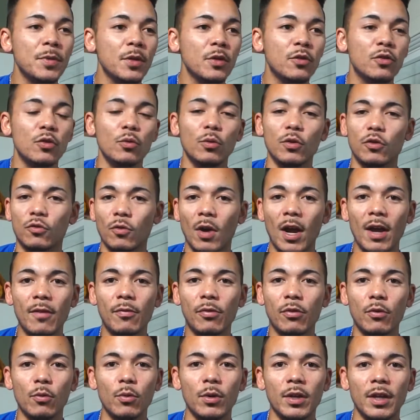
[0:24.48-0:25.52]
to a
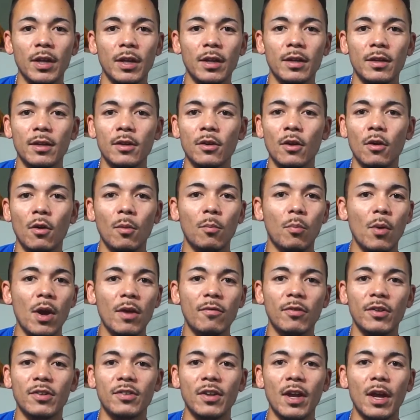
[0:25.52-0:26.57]
drive-thru and get, you know, a
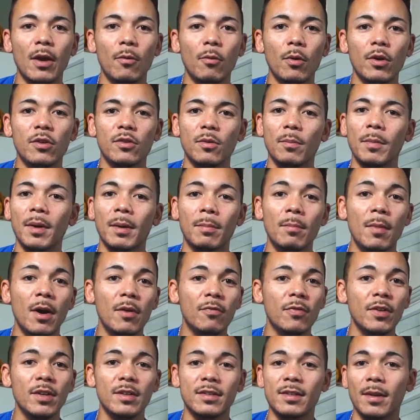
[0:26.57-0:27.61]
breakfast sandwich, a
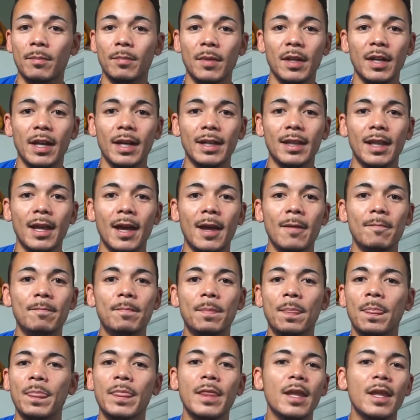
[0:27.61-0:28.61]
McMuffin, something like that.